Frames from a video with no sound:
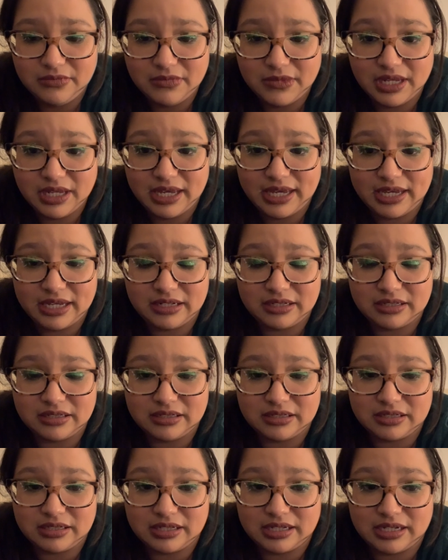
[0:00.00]

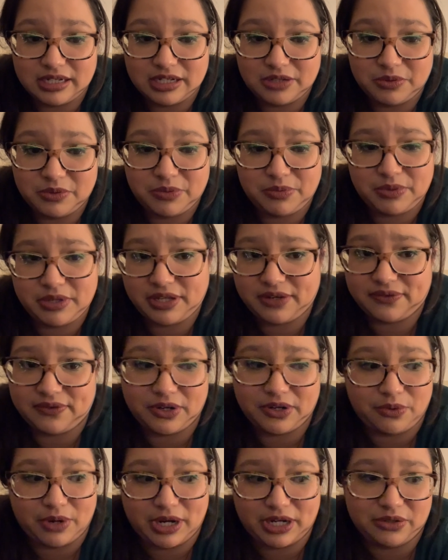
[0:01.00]
We were there for
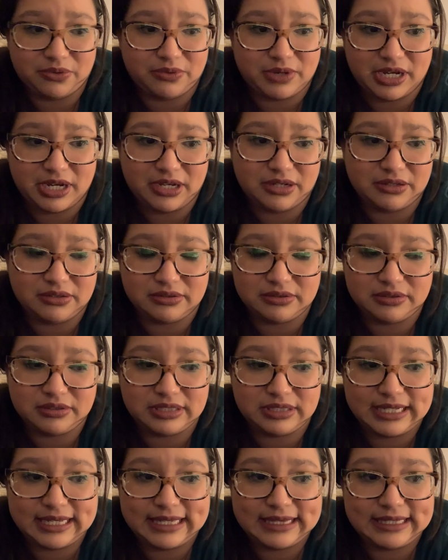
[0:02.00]
quite a while.
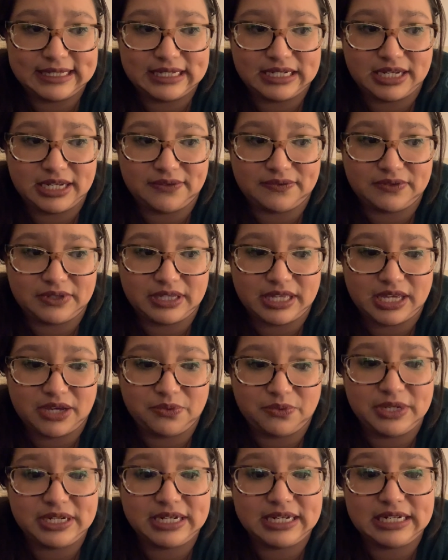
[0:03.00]
And then after that,
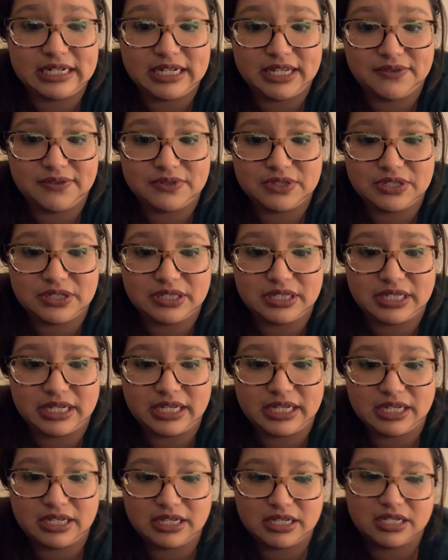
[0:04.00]
we didn't leave till
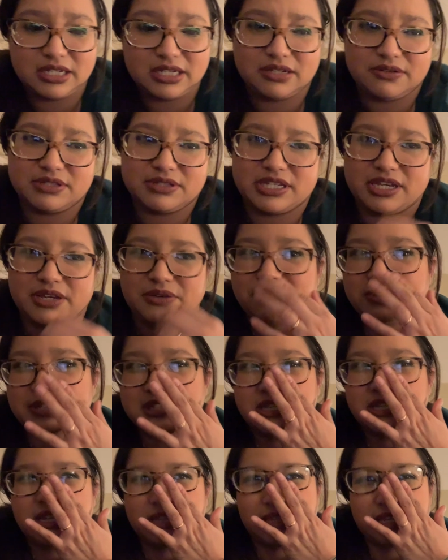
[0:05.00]
like, what time was
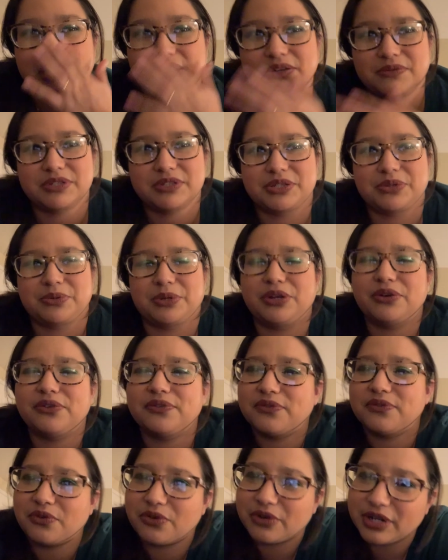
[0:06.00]
it? I think it was 3 or
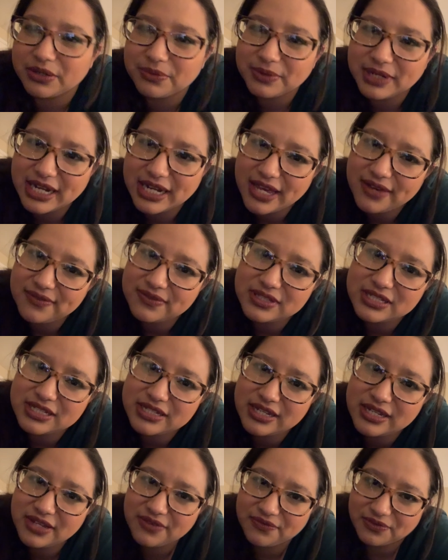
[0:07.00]
4 we left
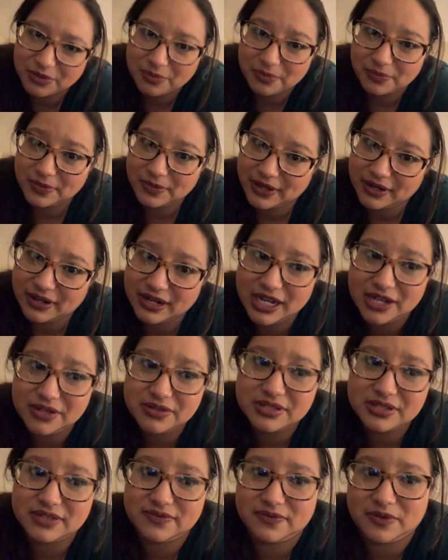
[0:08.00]
from their
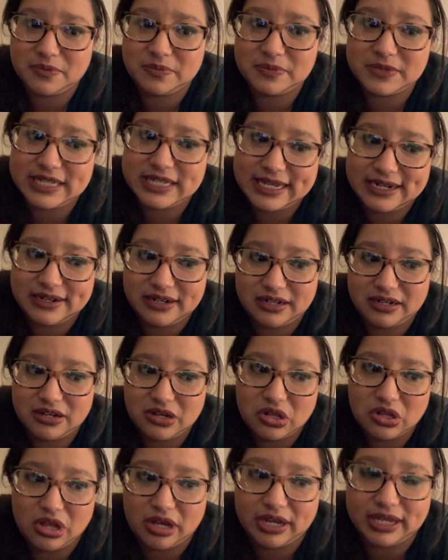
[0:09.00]
house from 10
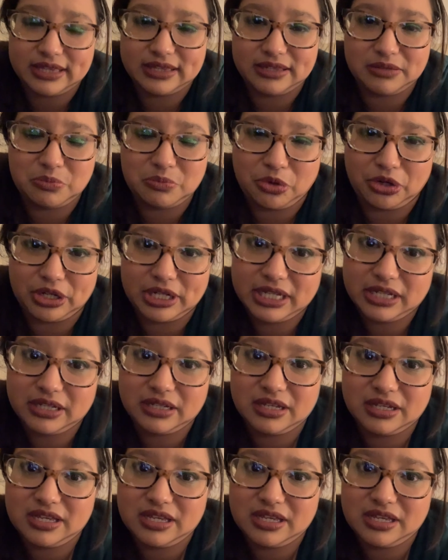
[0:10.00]
o'clock in the morning.